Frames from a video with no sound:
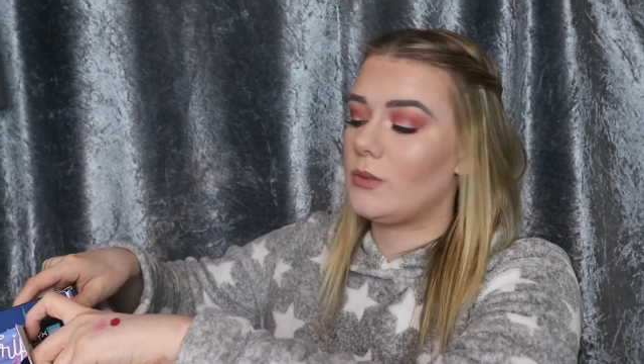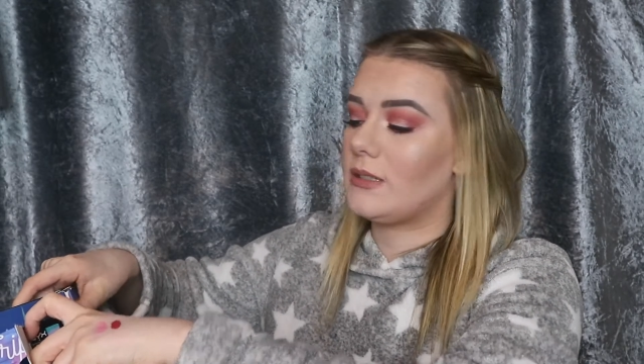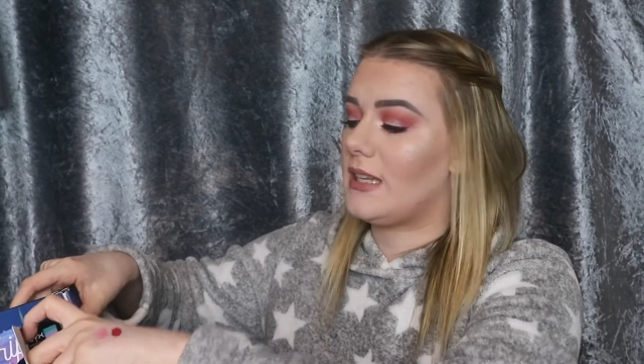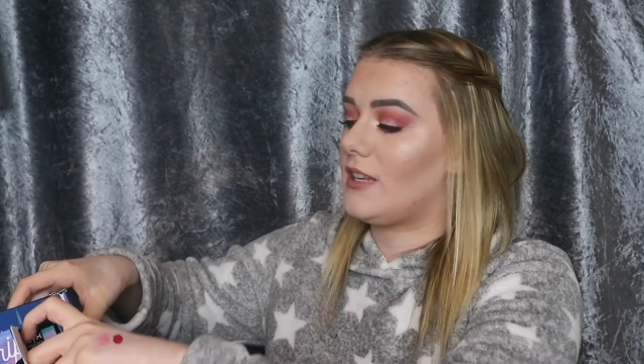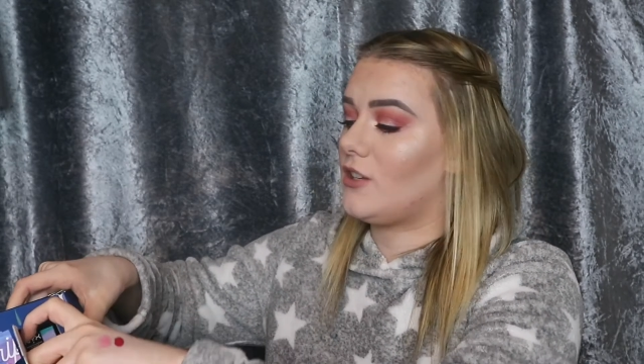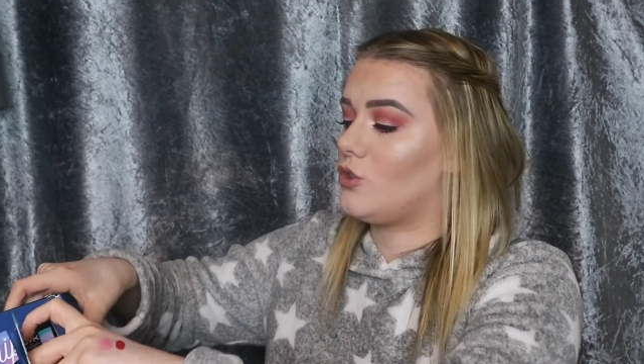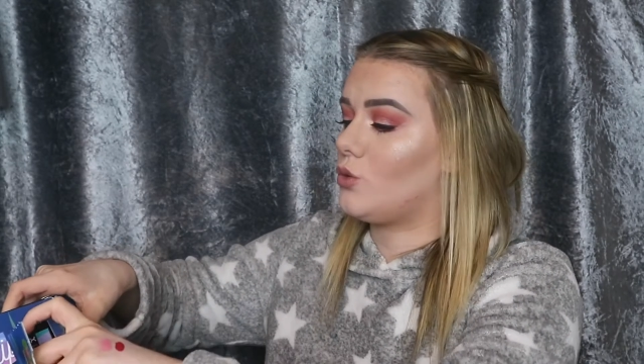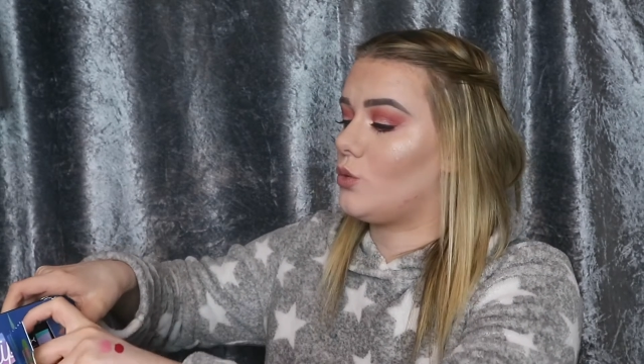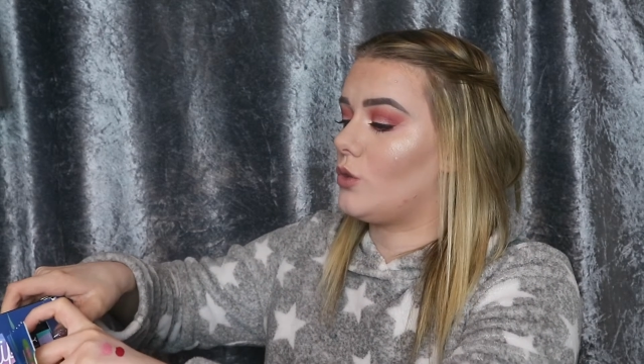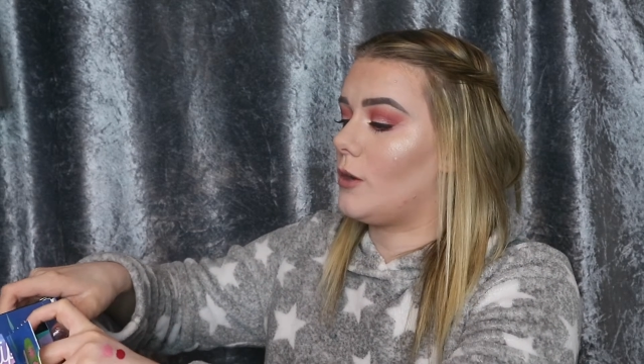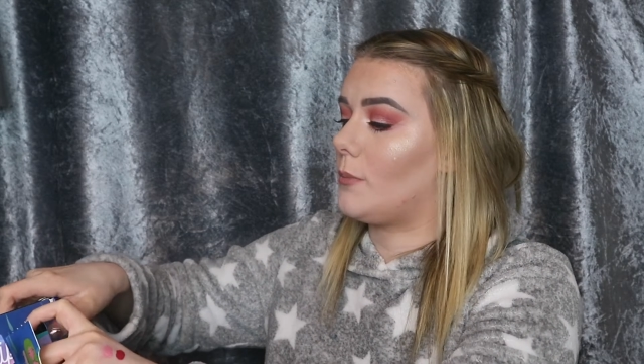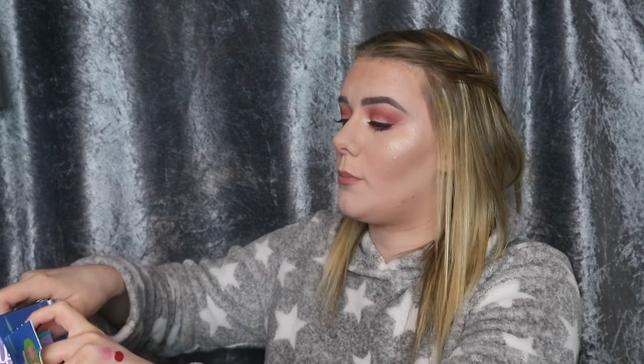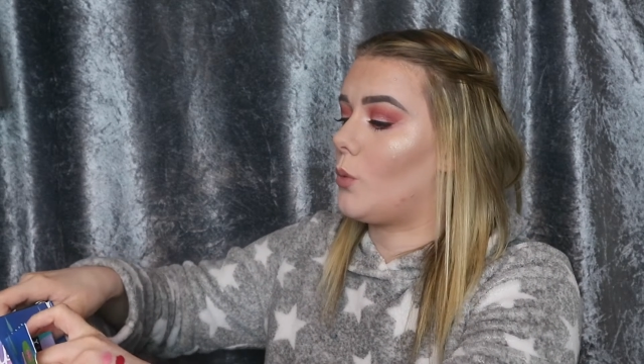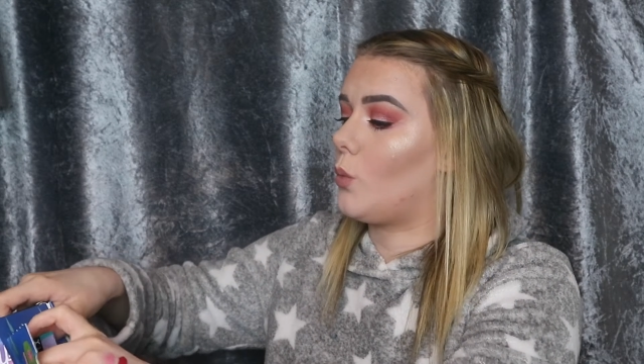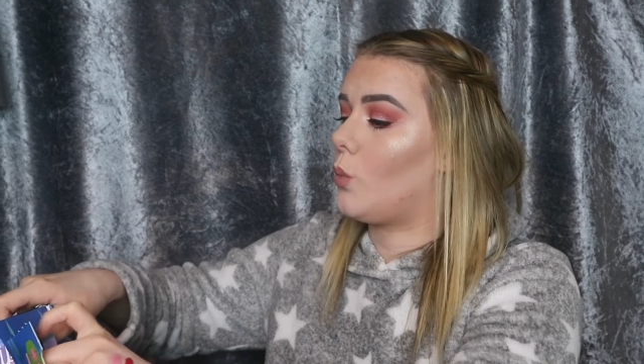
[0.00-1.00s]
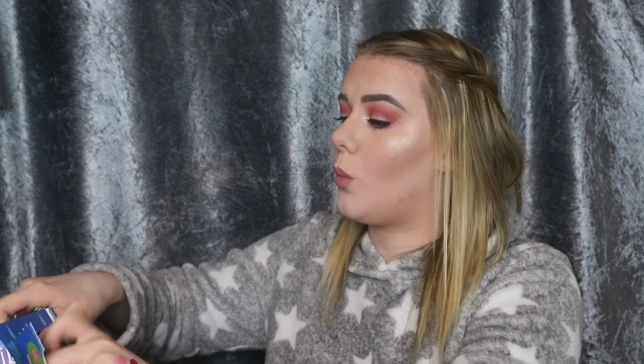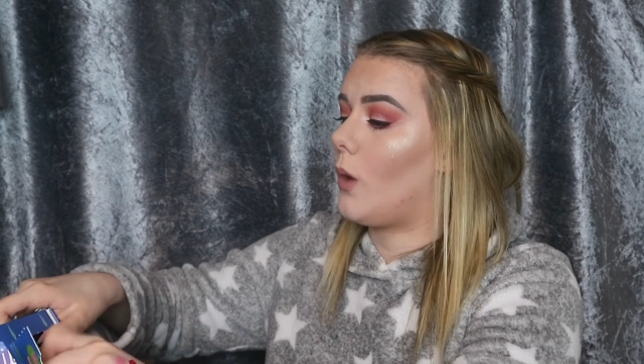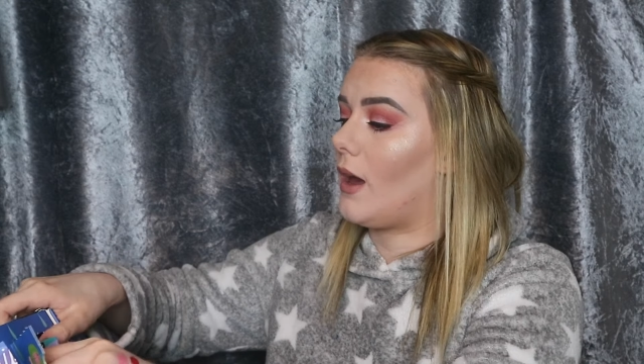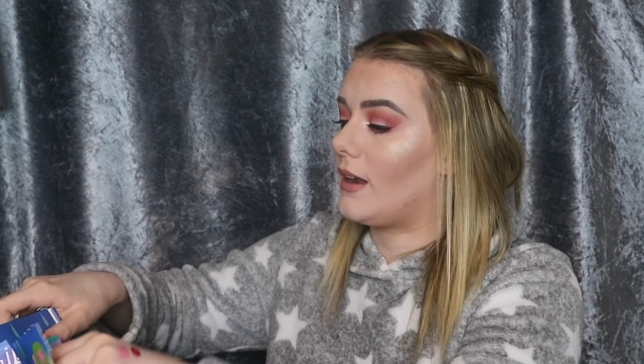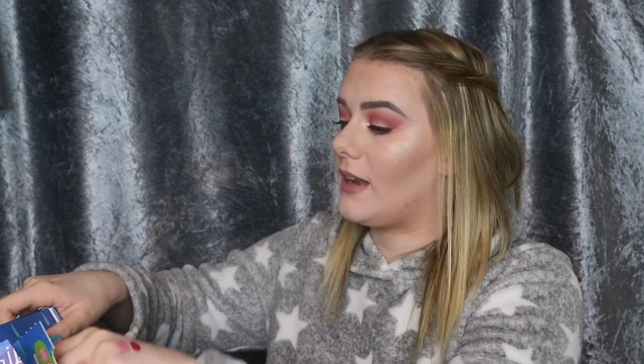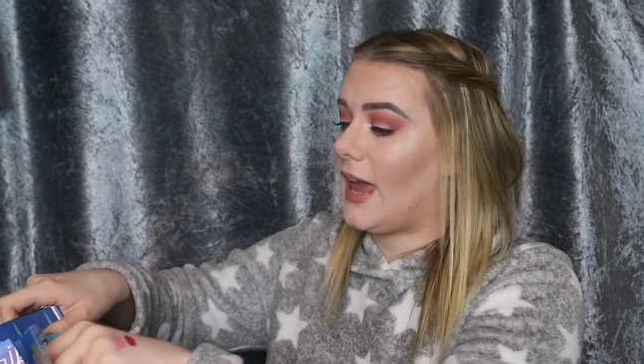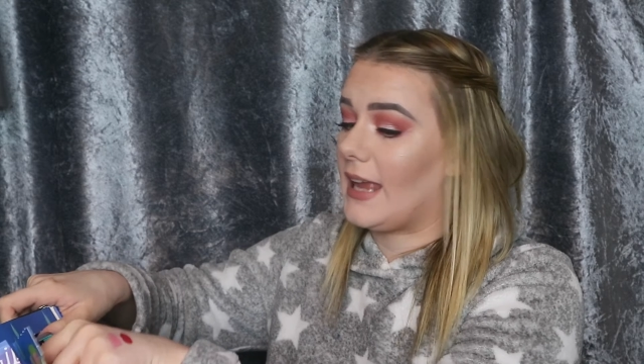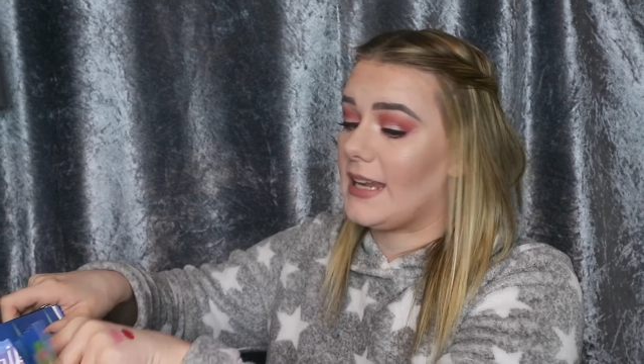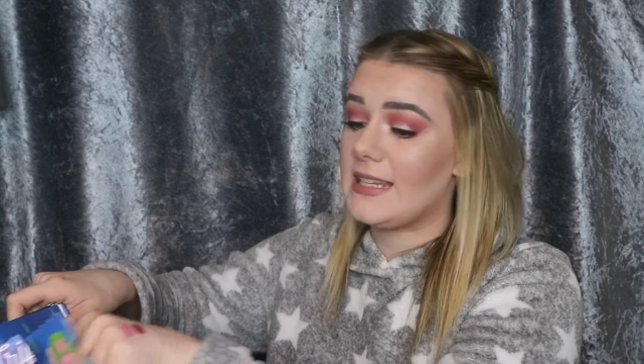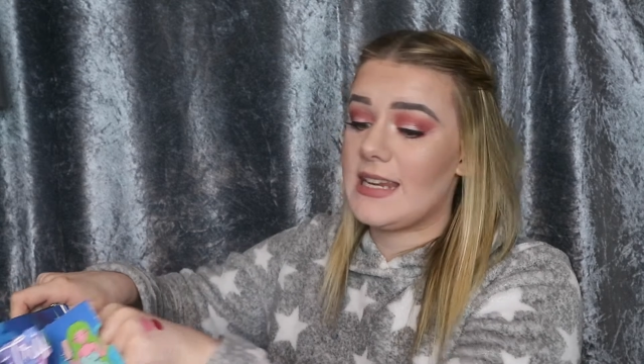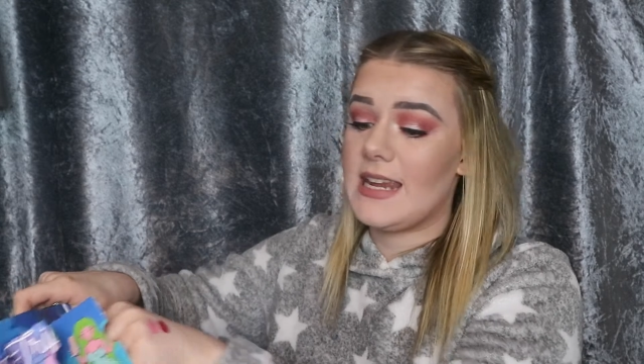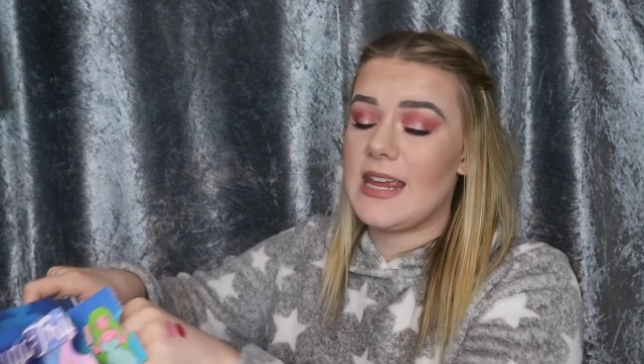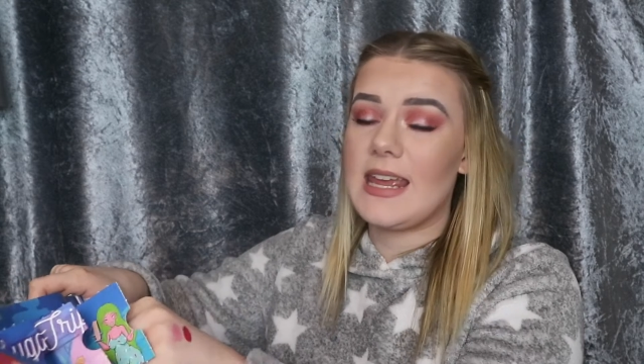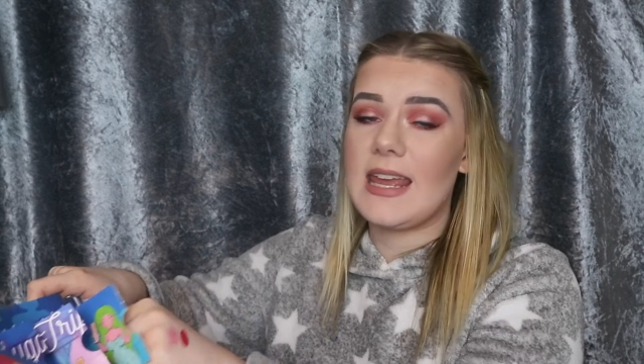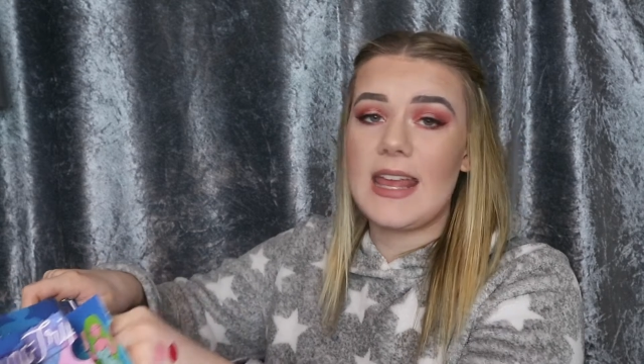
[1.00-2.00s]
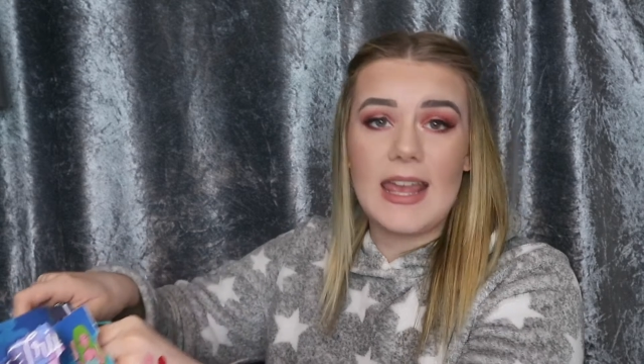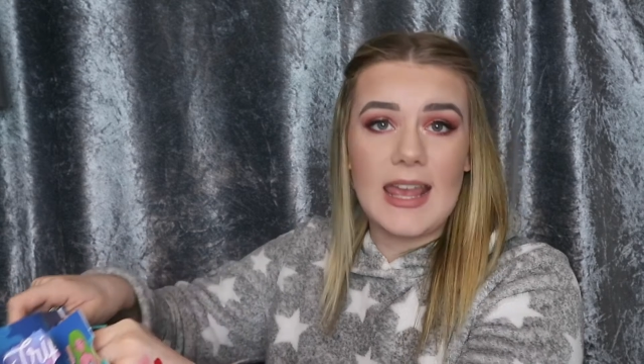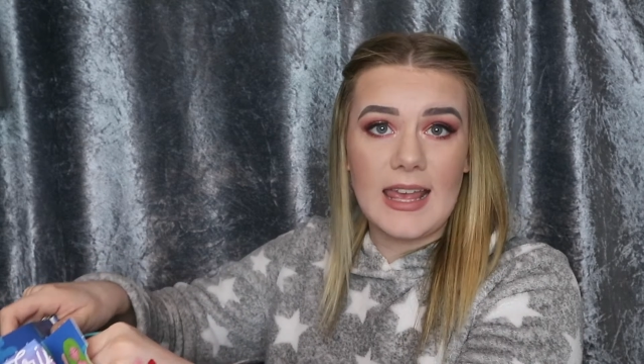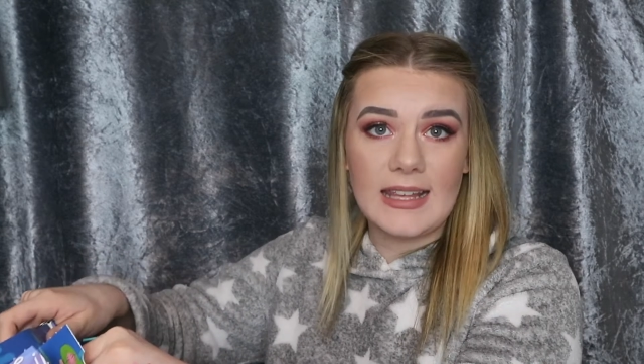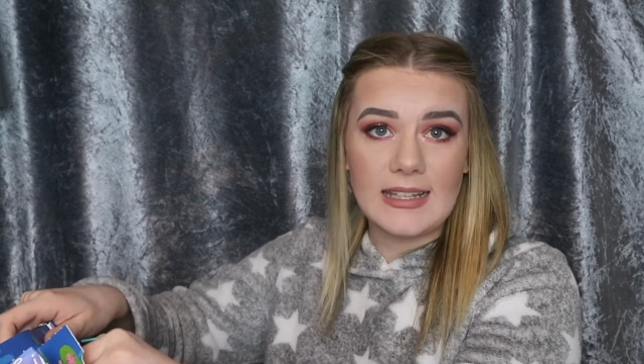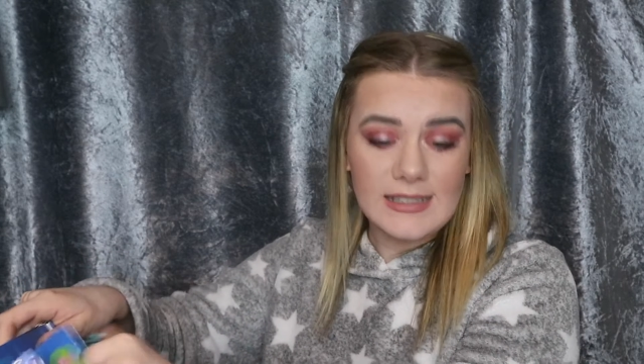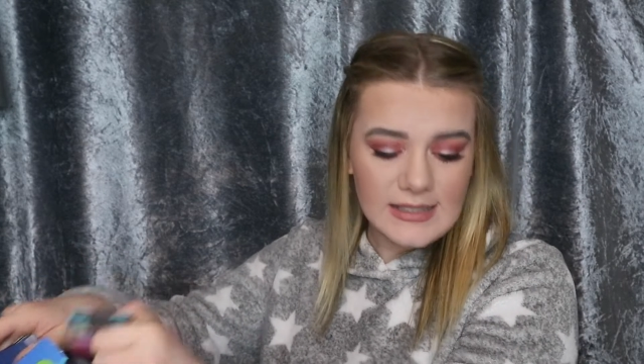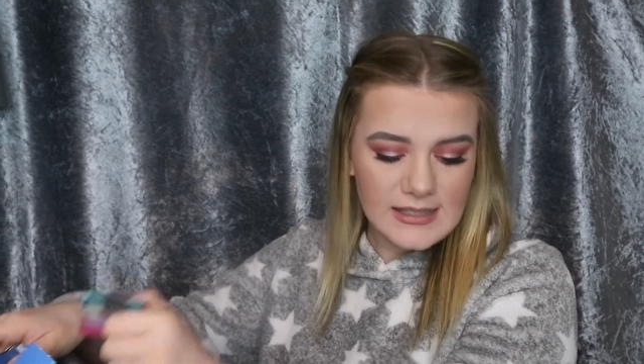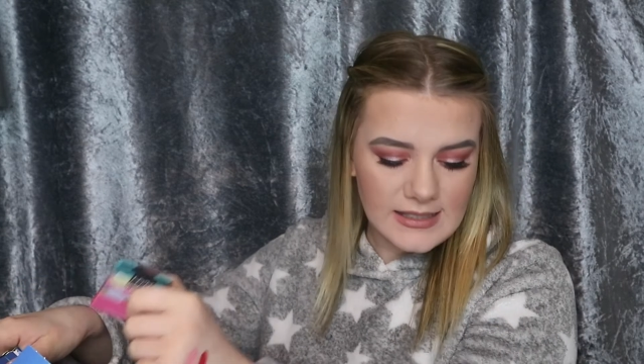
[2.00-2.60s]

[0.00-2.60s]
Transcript: was in door number 1, and it is.